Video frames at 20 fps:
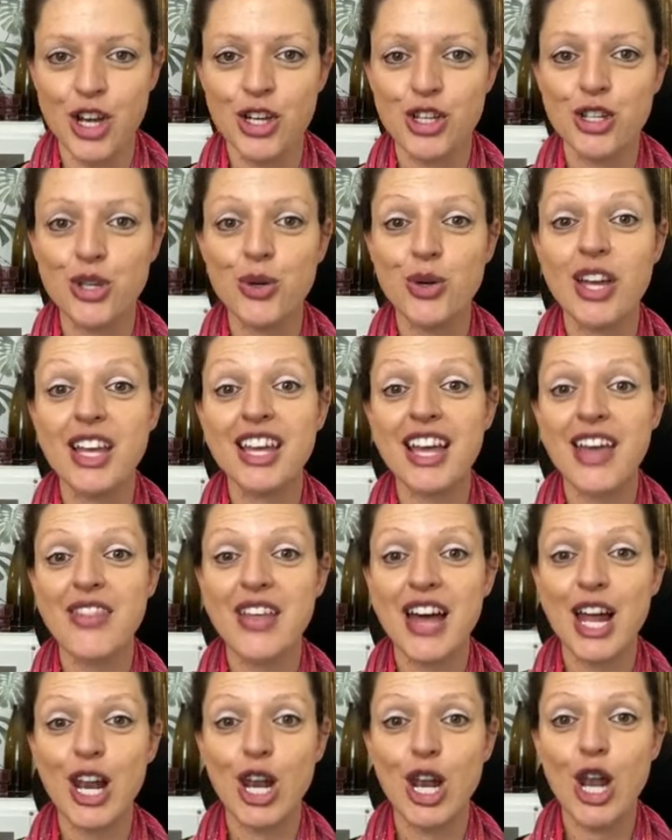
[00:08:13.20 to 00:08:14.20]
you can get
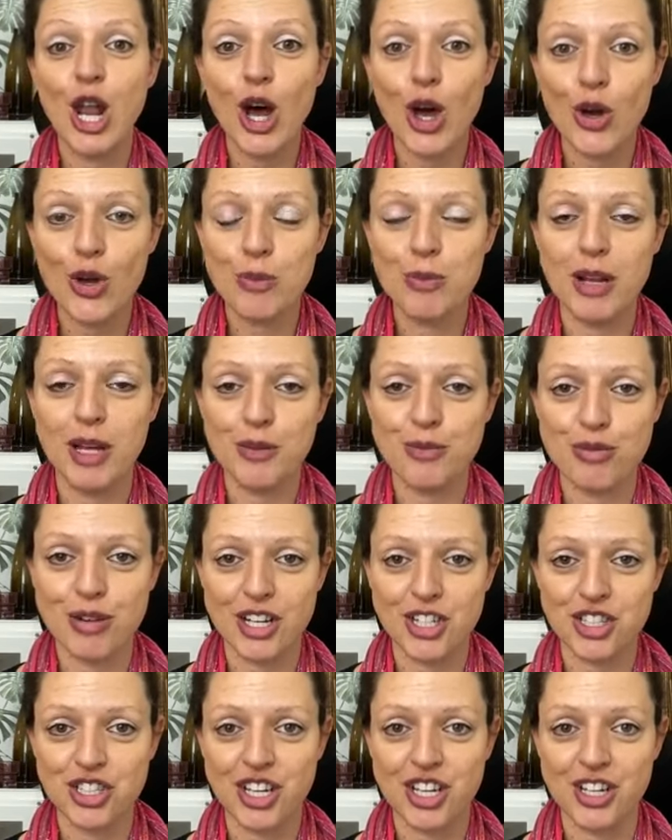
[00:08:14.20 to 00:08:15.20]
that low blood
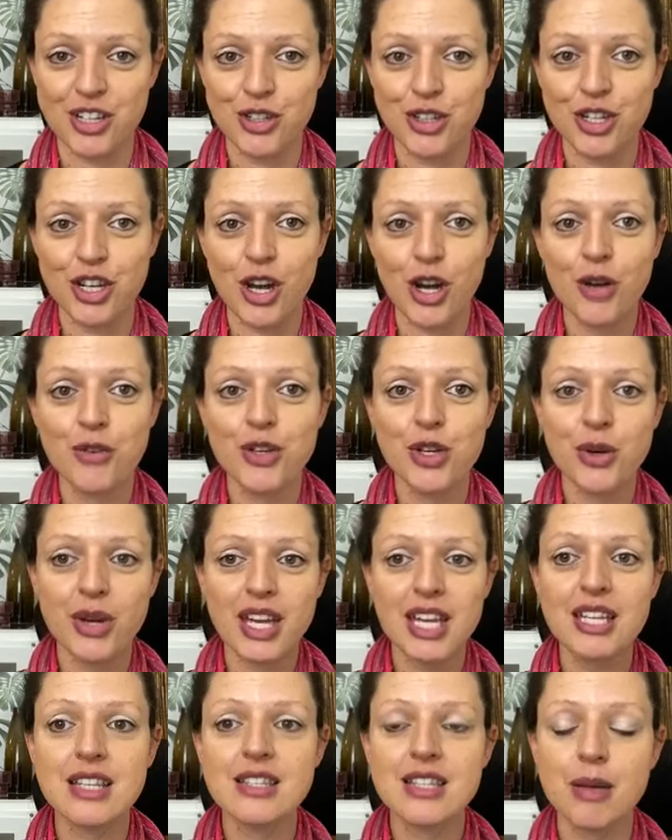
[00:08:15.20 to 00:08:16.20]
pressure. You know, if you
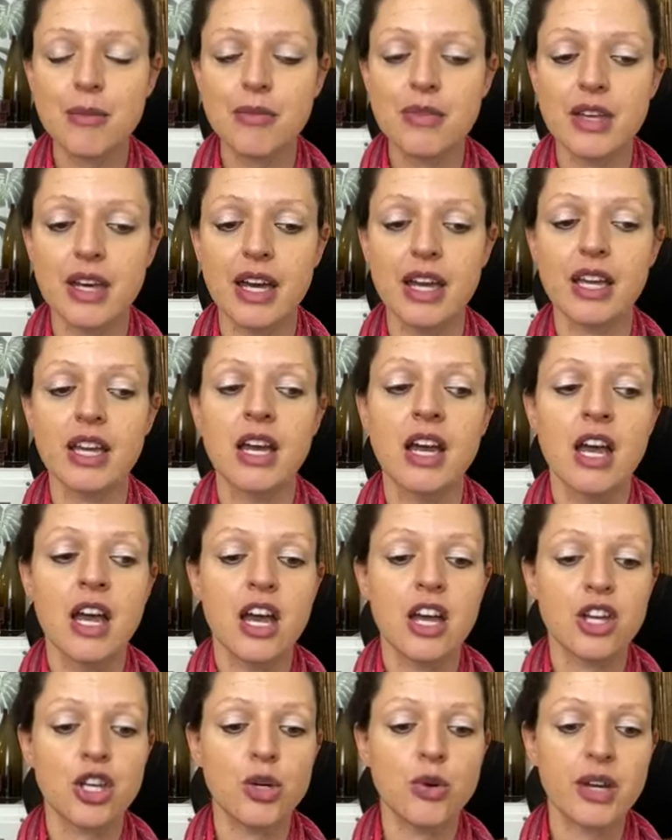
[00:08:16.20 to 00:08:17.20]
eat something,
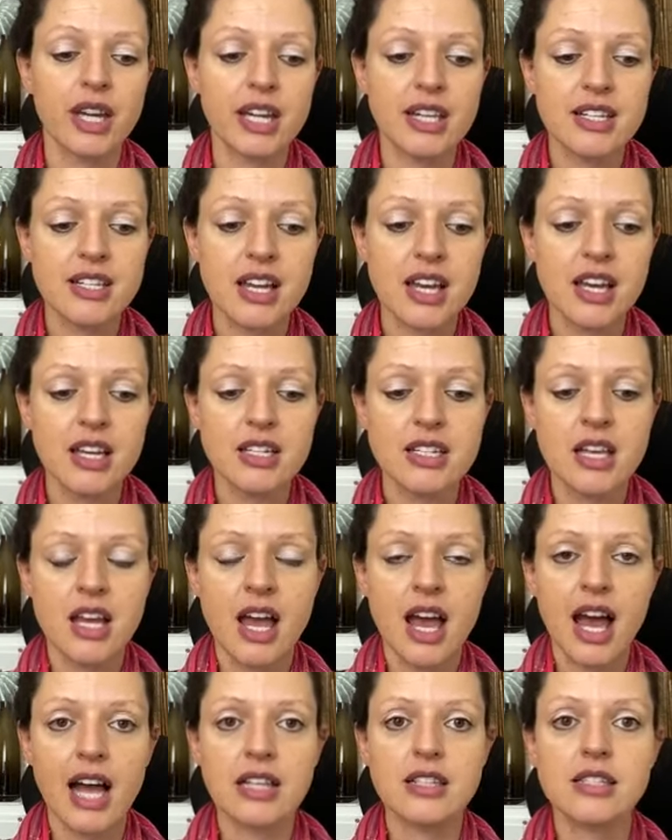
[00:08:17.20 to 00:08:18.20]
you eat it
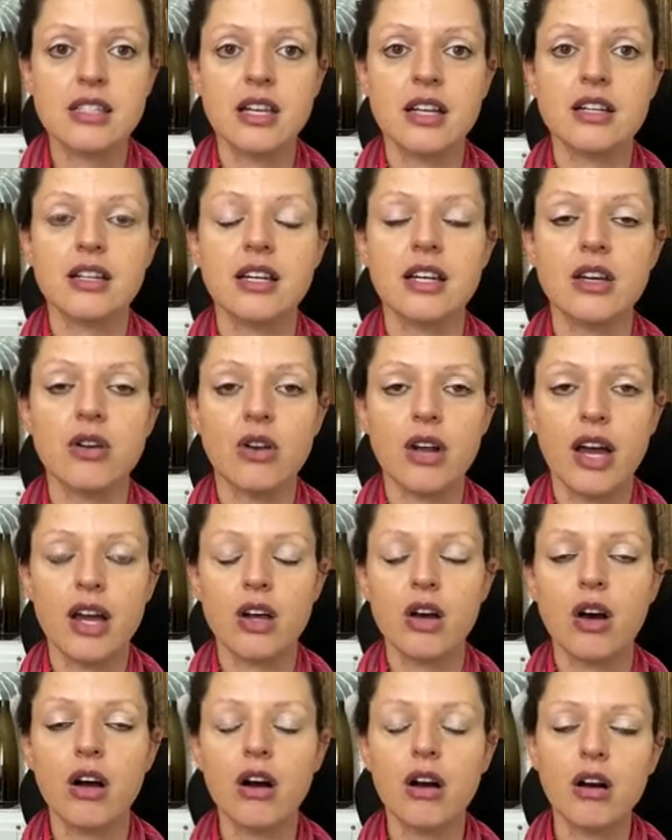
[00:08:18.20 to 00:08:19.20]
and suddenly you're like,
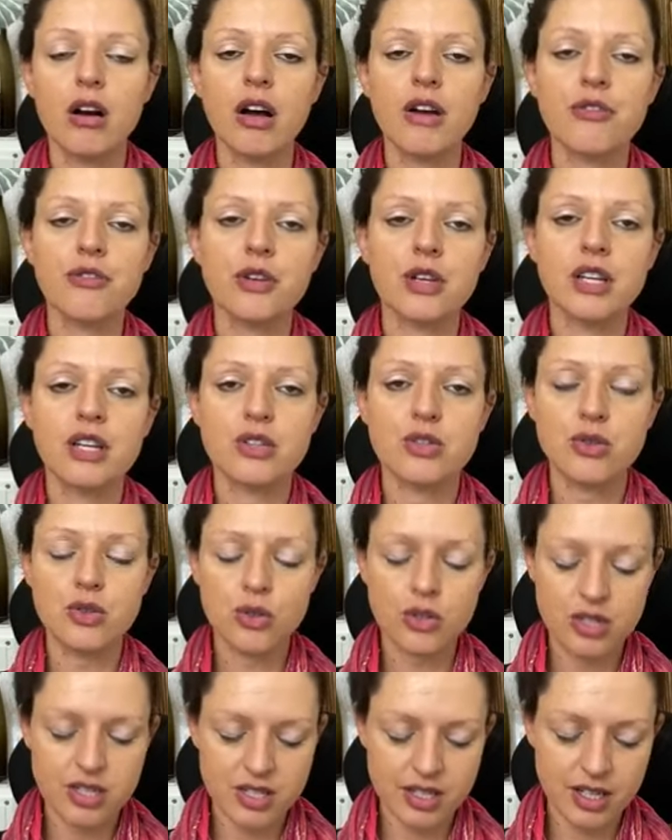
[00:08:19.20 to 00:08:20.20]
oh, I feel
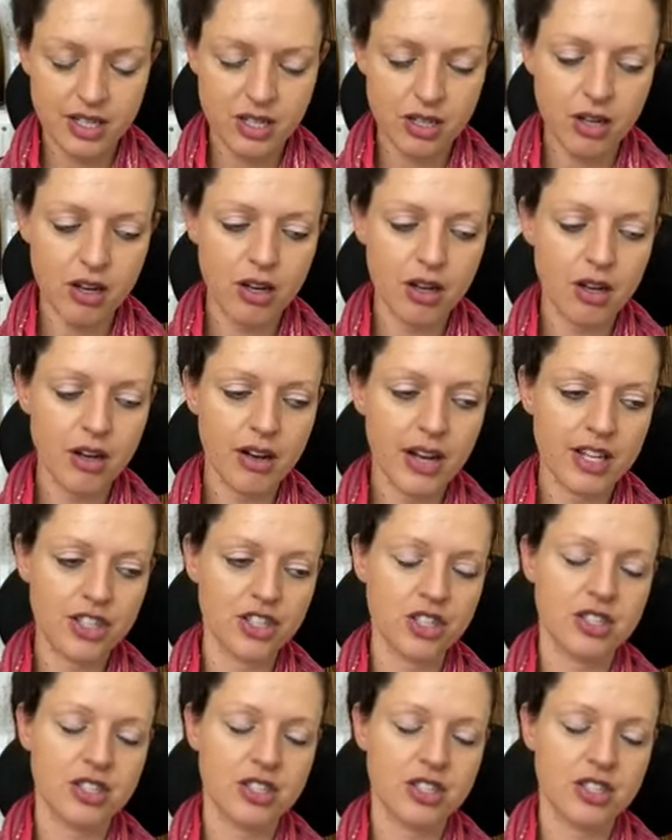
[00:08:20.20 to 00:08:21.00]
exhausted. Oh,